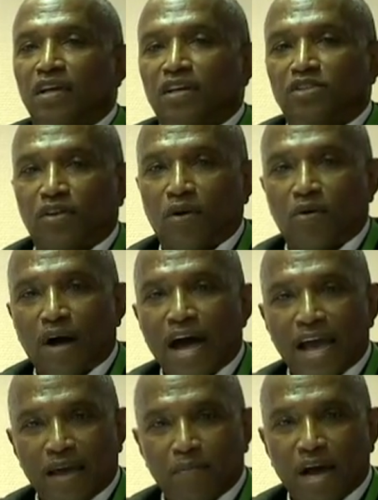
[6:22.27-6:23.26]
So I
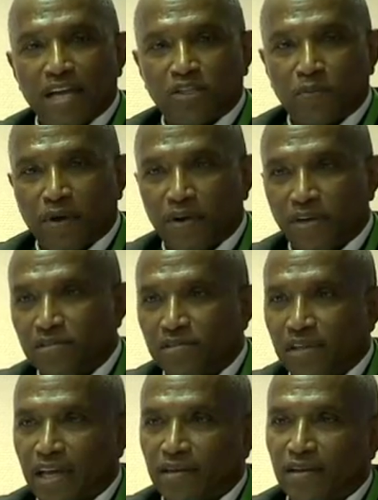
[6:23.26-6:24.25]
had my experience,
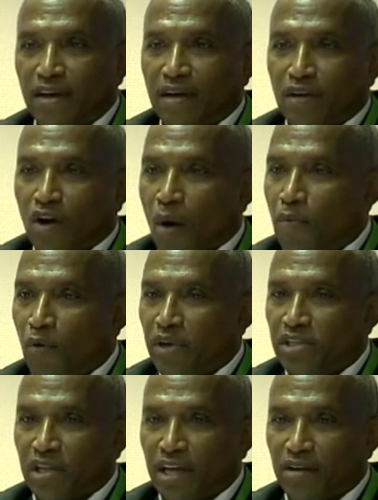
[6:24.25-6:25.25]
and a couple
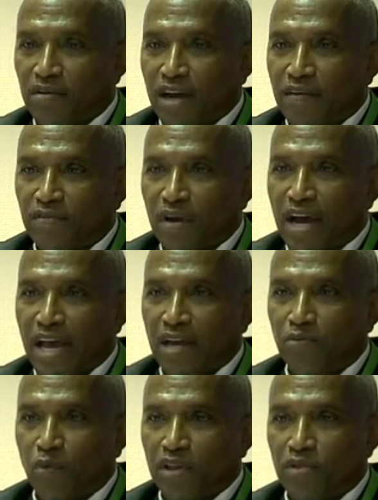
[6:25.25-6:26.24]
weeks later, after I
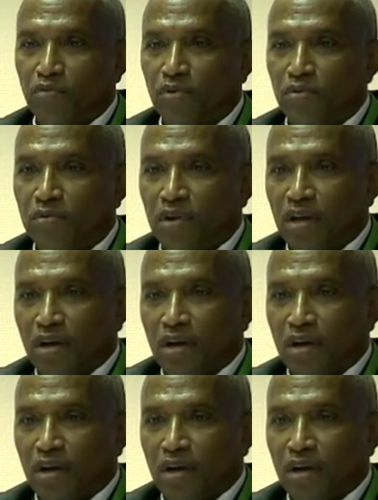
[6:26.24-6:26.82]
had went through